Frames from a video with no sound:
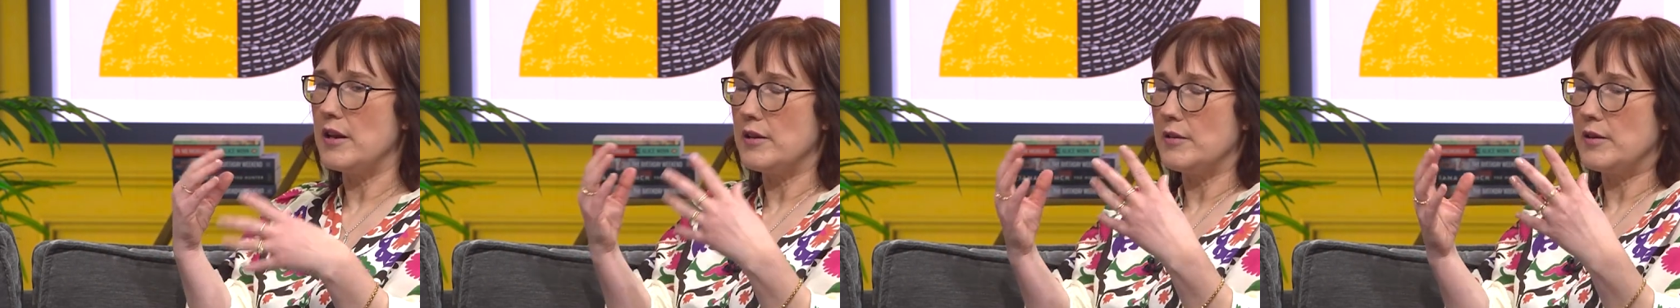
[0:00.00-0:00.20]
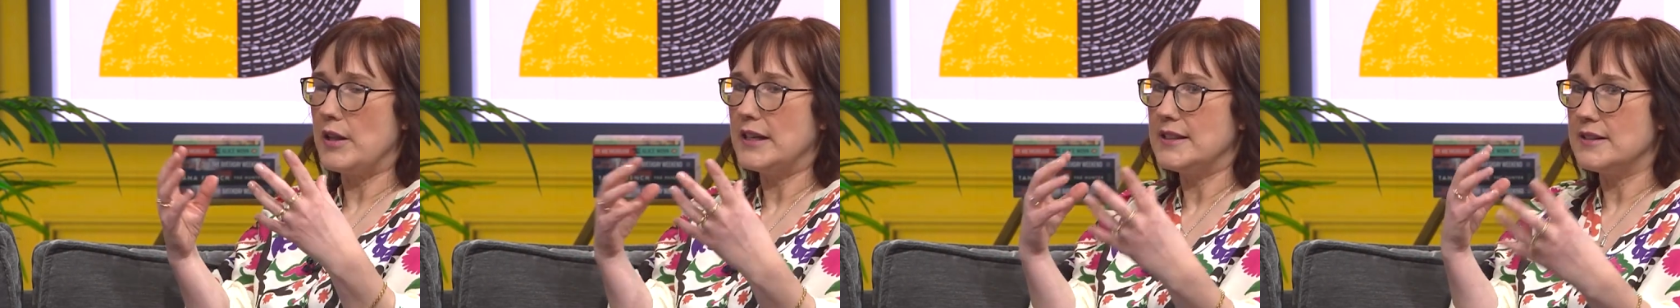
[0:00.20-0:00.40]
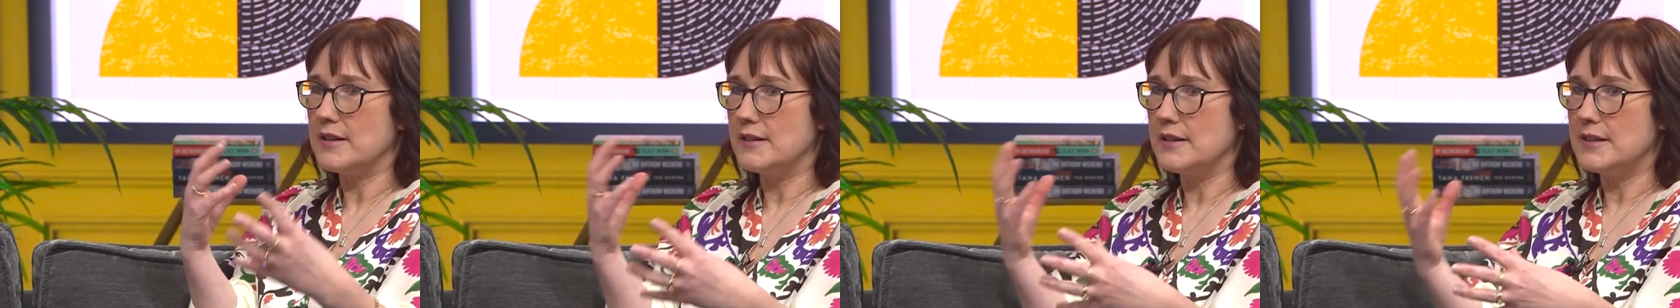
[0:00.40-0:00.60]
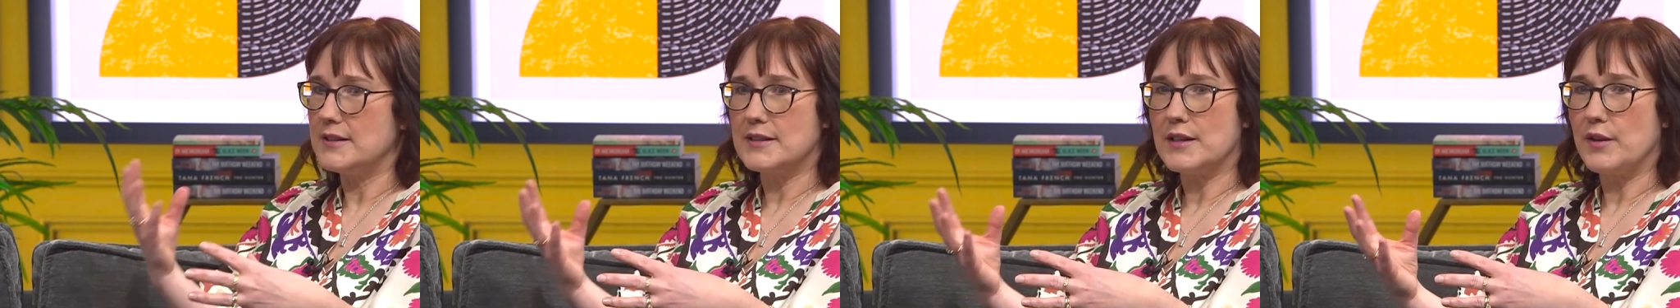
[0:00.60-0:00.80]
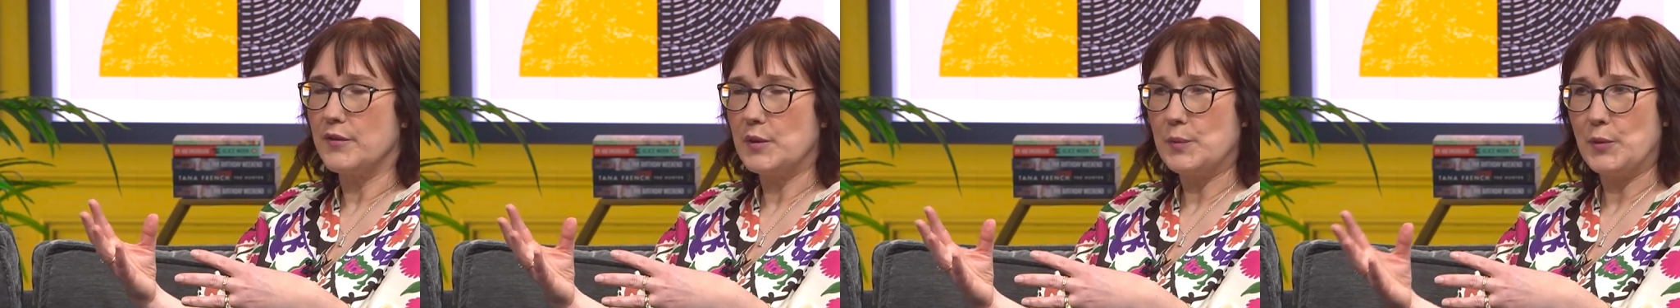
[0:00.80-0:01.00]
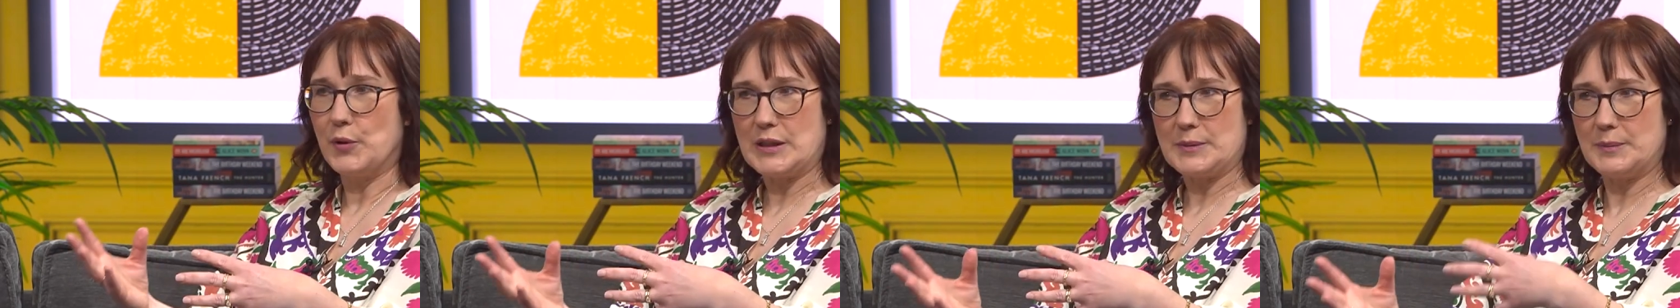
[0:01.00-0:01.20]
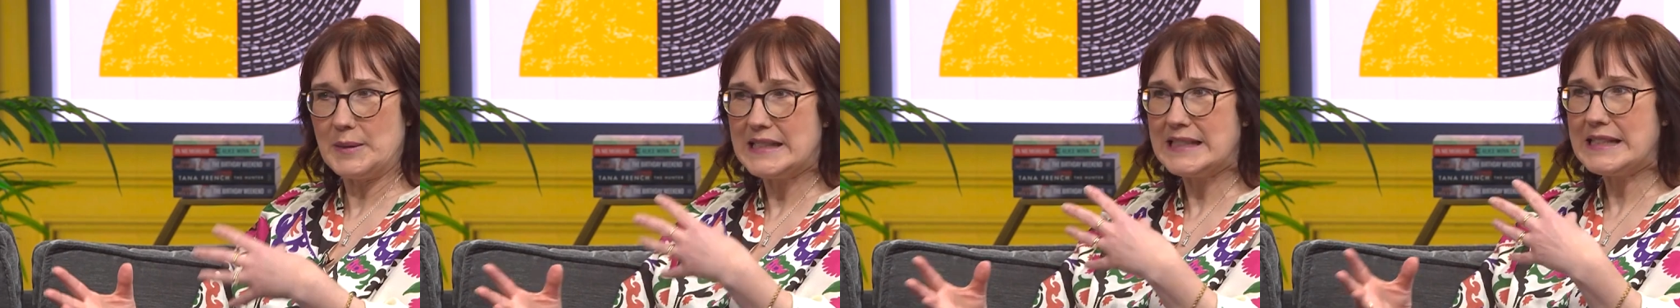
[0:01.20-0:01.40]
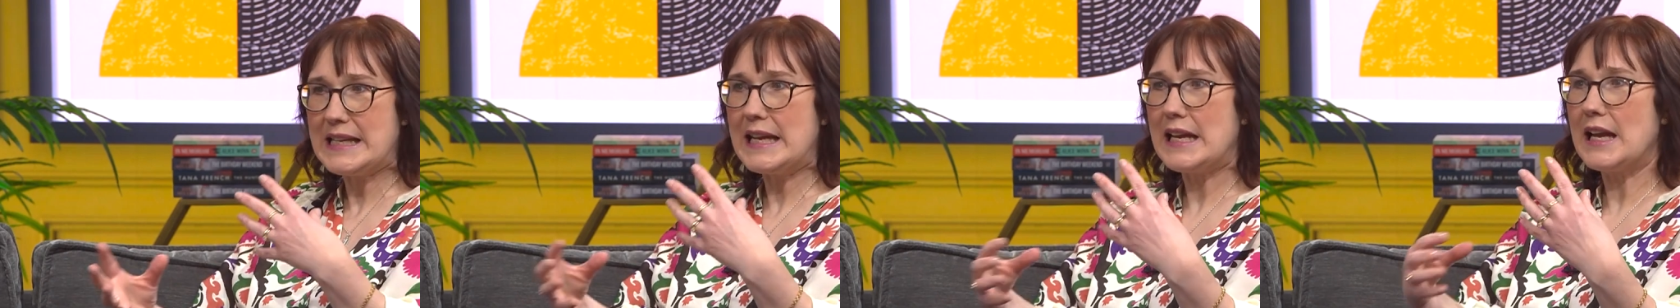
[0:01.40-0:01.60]
they suddenly discover the book is
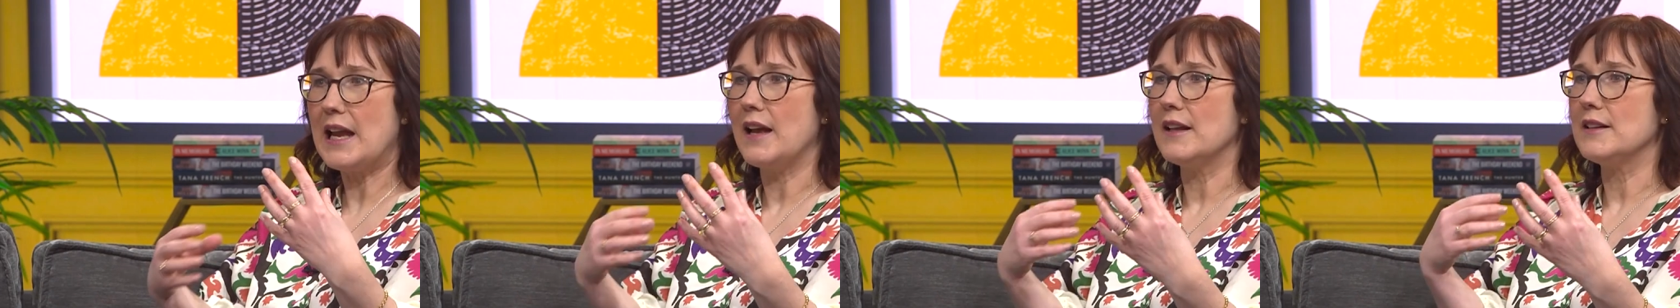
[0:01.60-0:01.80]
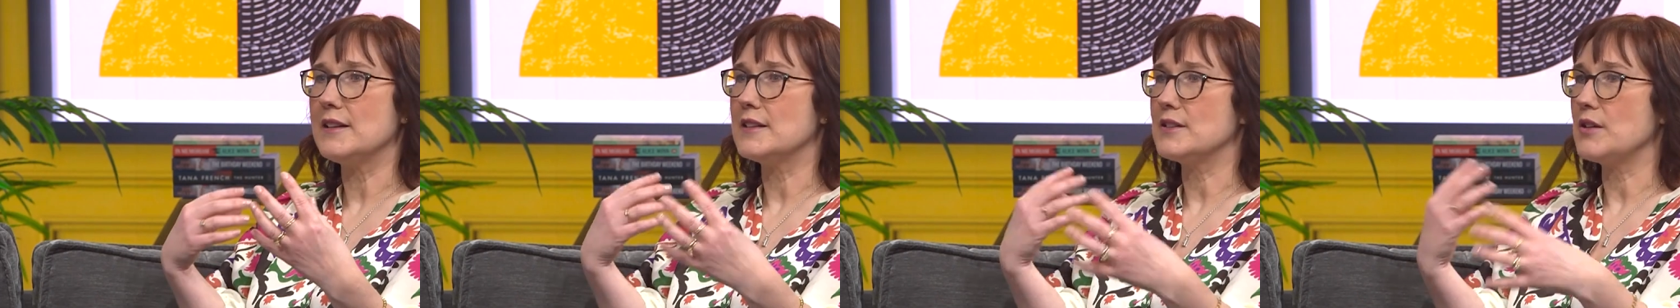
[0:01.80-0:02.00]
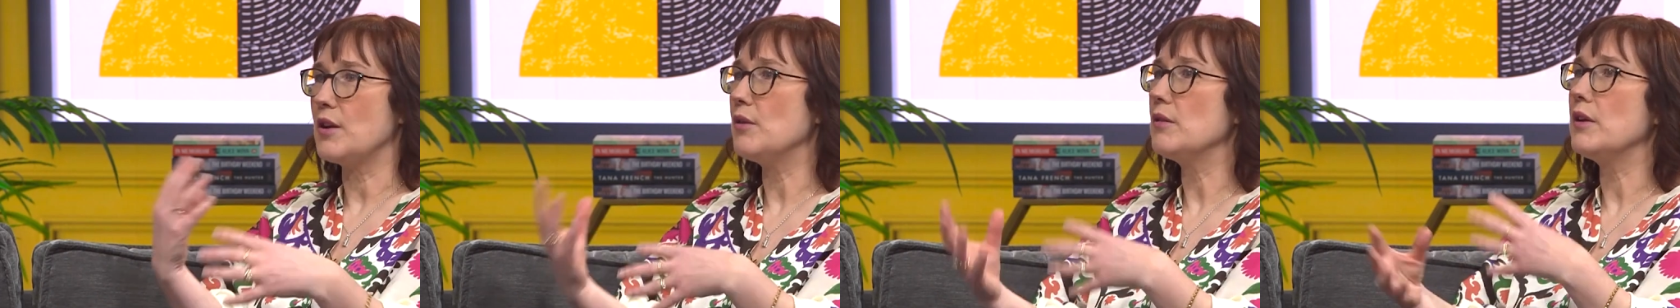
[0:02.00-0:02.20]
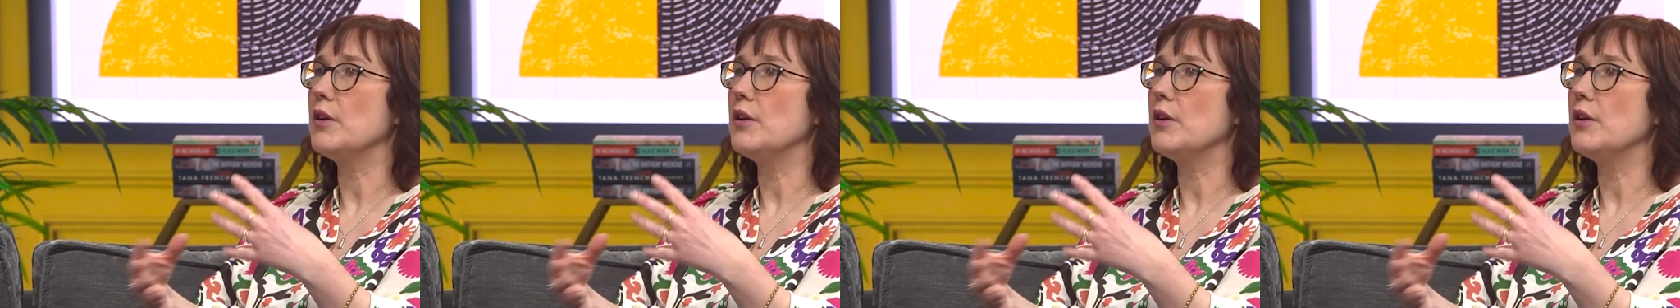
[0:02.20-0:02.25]
missing, and there's a whole